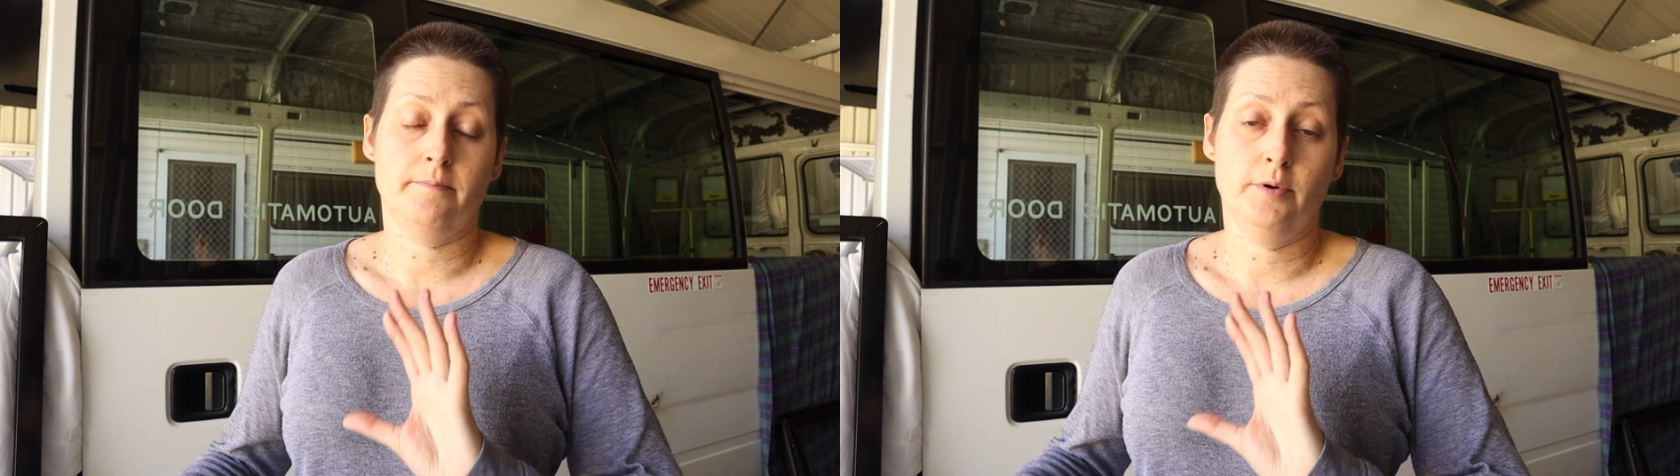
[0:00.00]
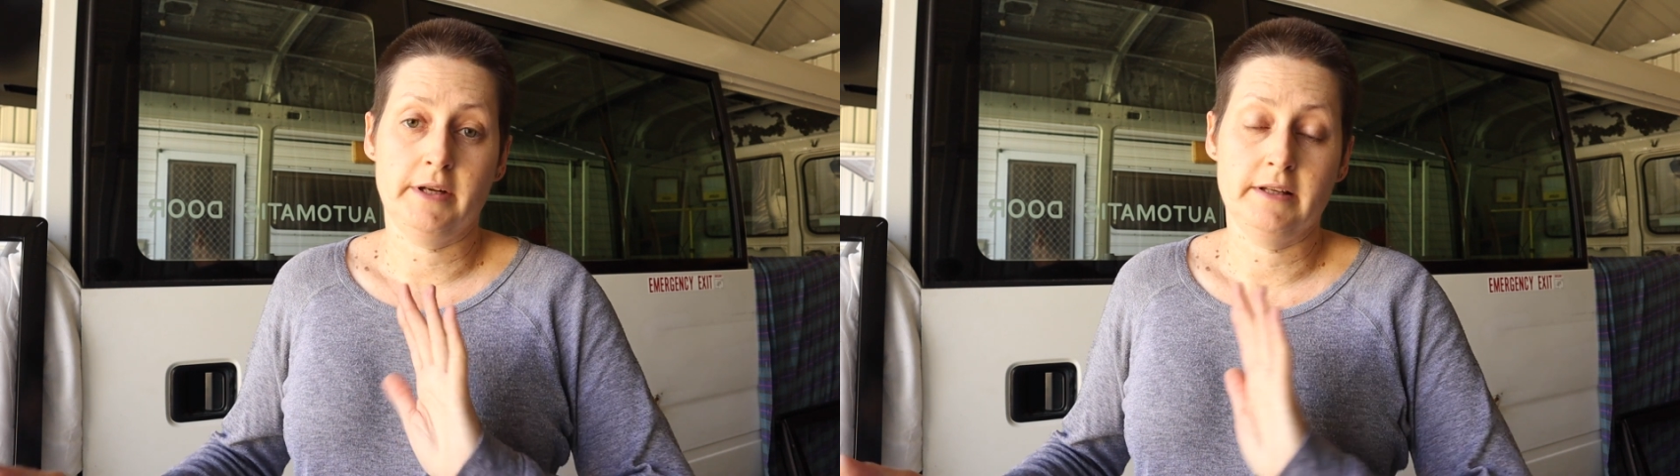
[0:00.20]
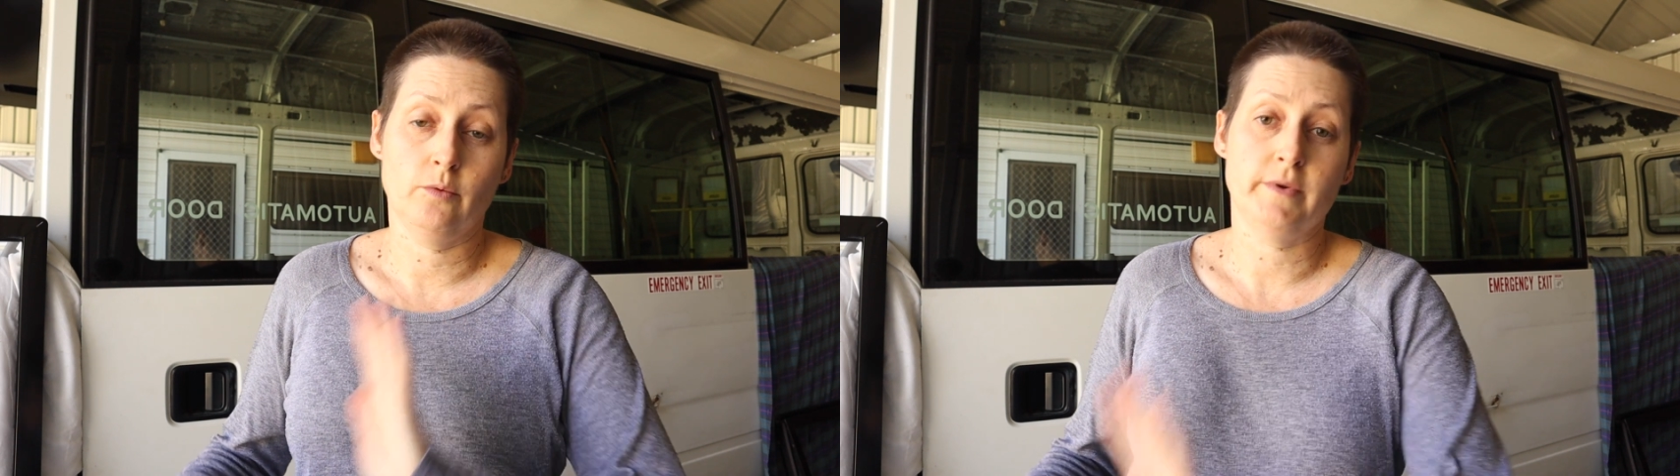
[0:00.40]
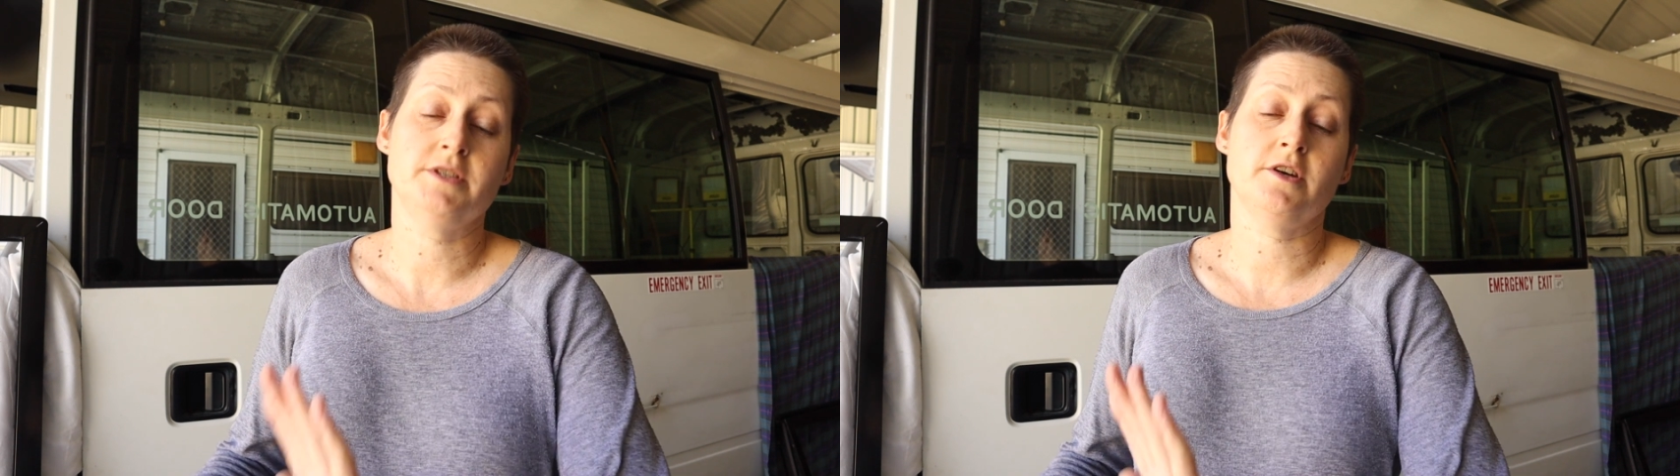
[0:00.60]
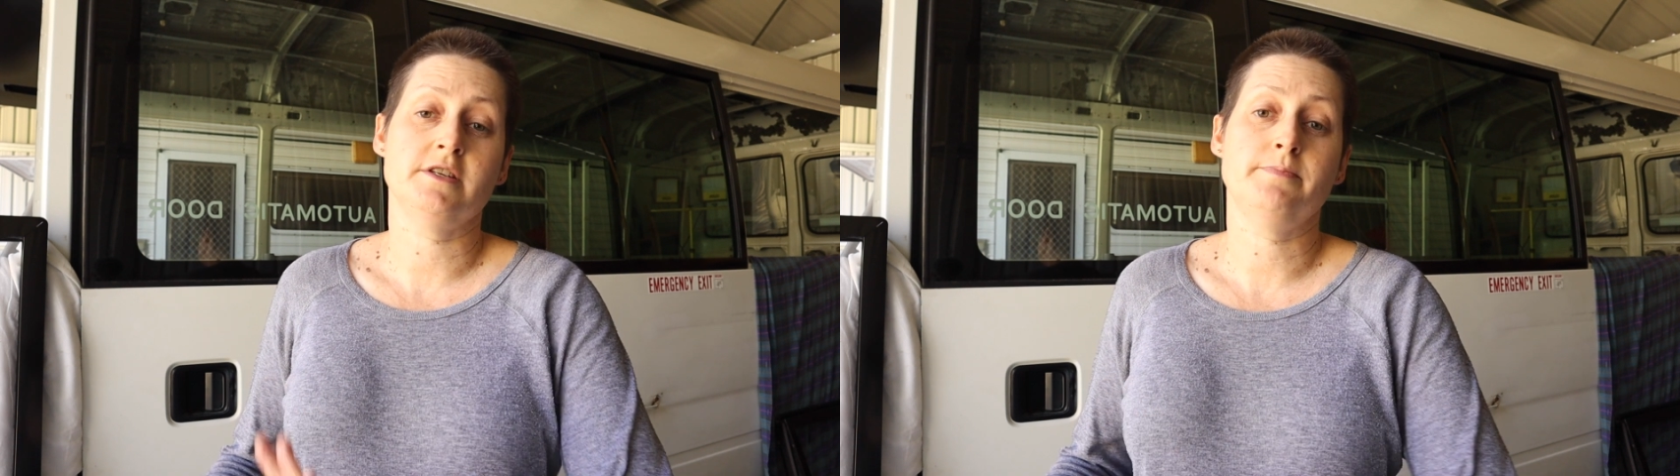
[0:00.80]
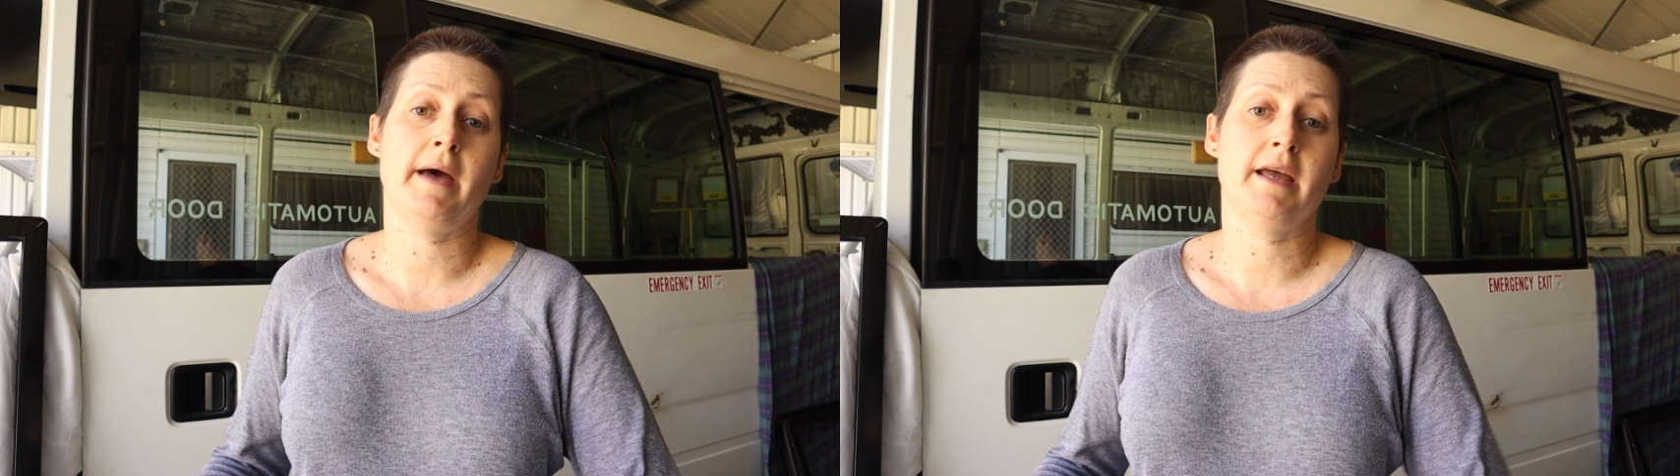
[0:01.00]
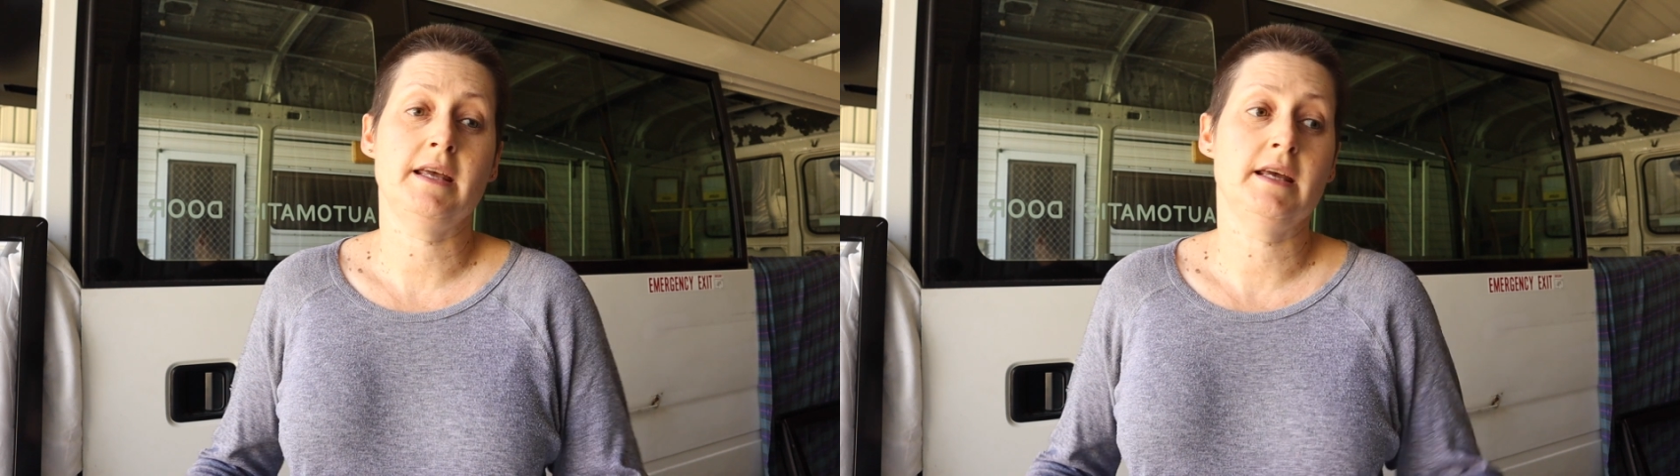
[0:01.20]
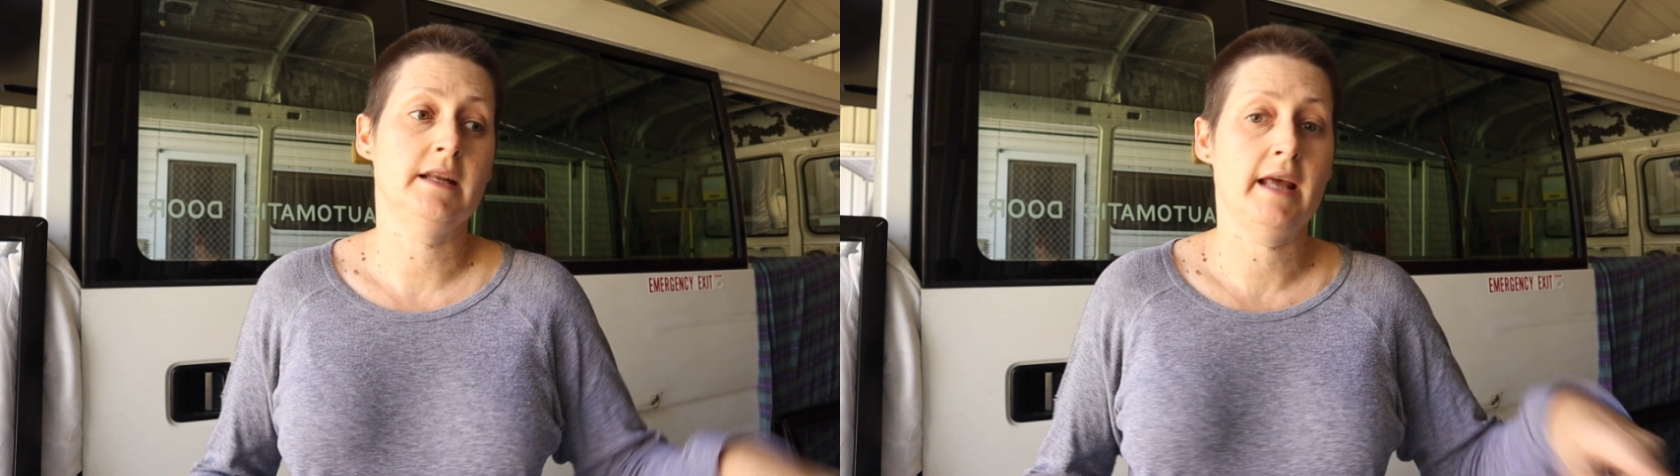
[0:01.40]
putting the windows back
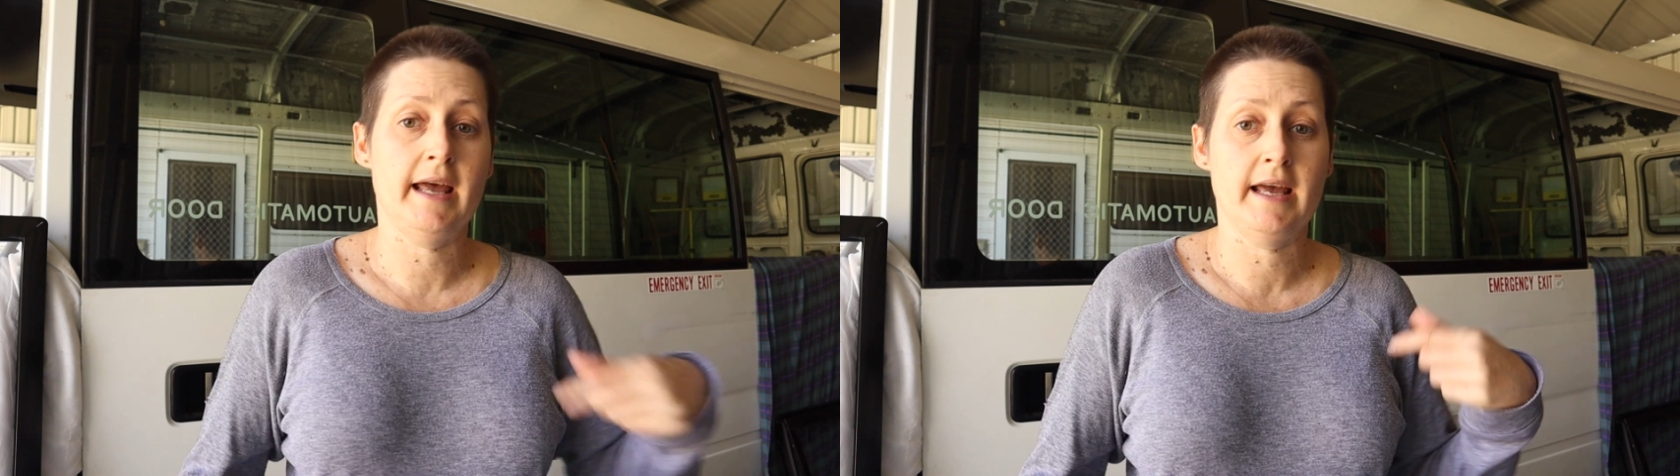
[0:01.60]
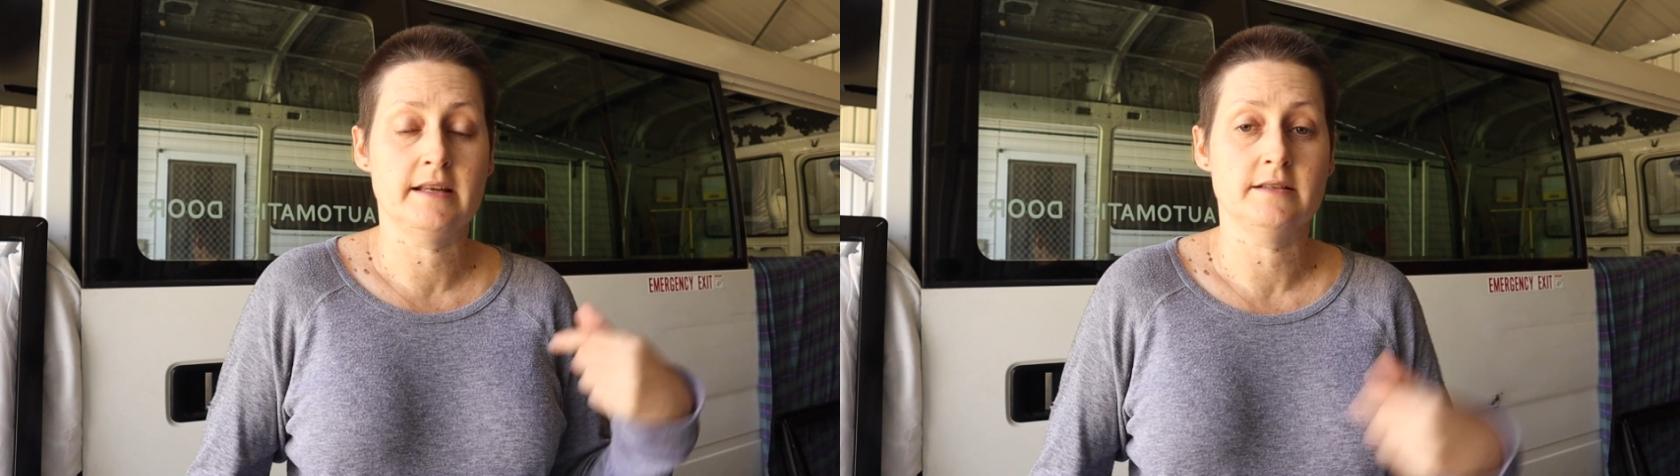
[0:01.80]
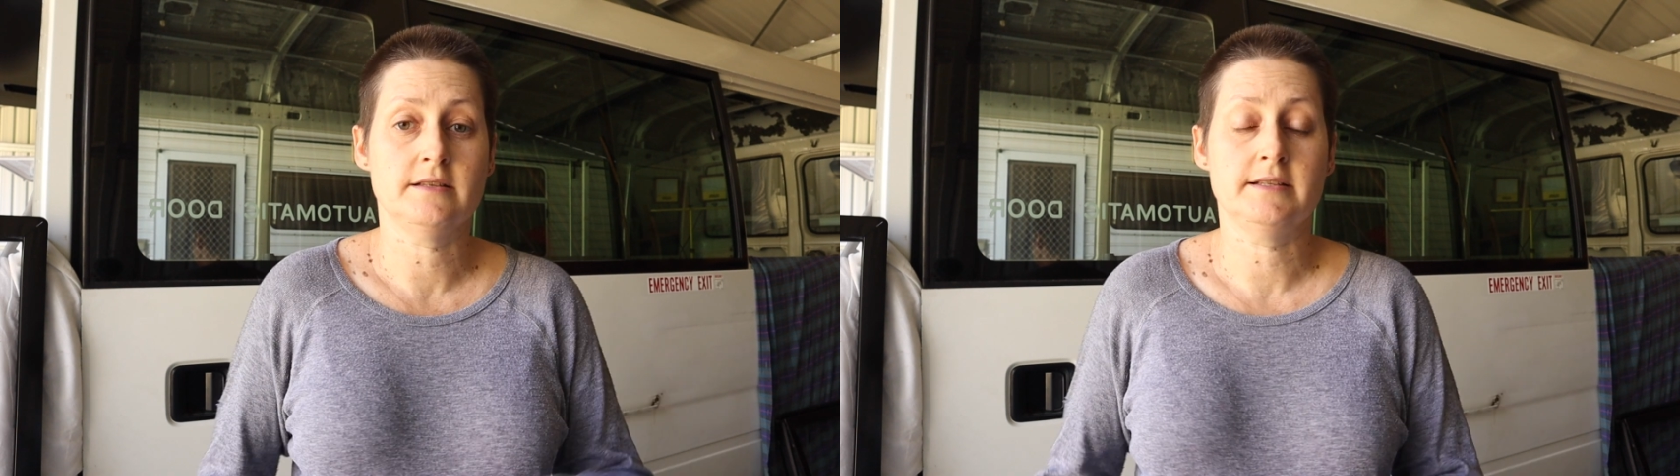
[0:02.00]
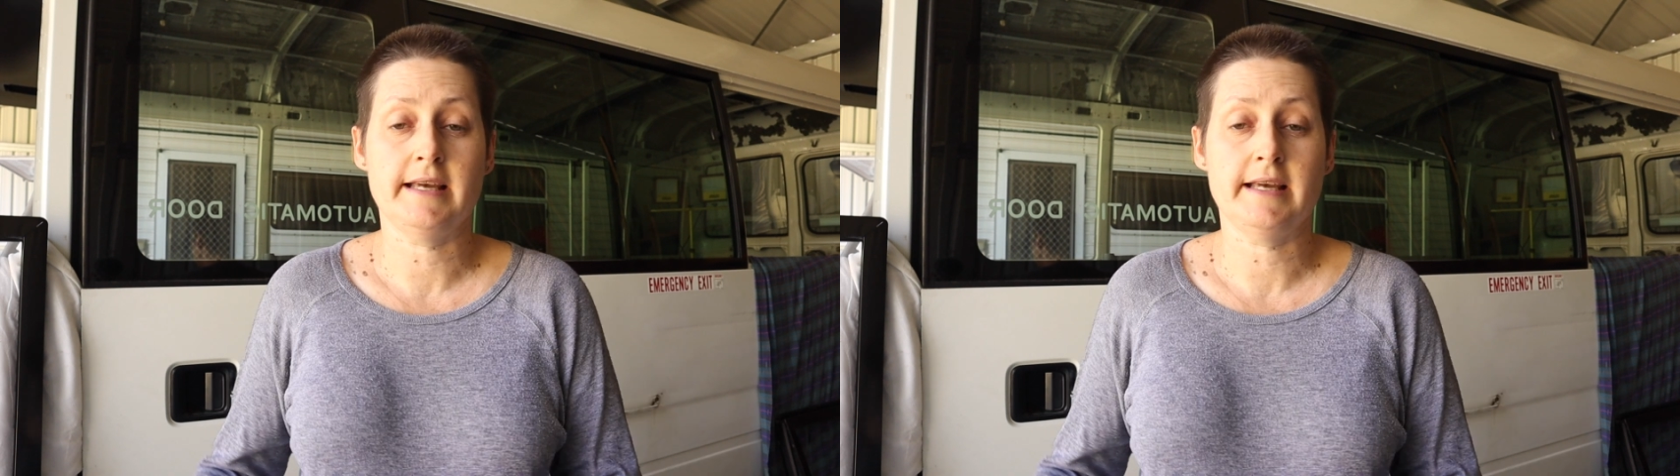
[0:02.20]
in and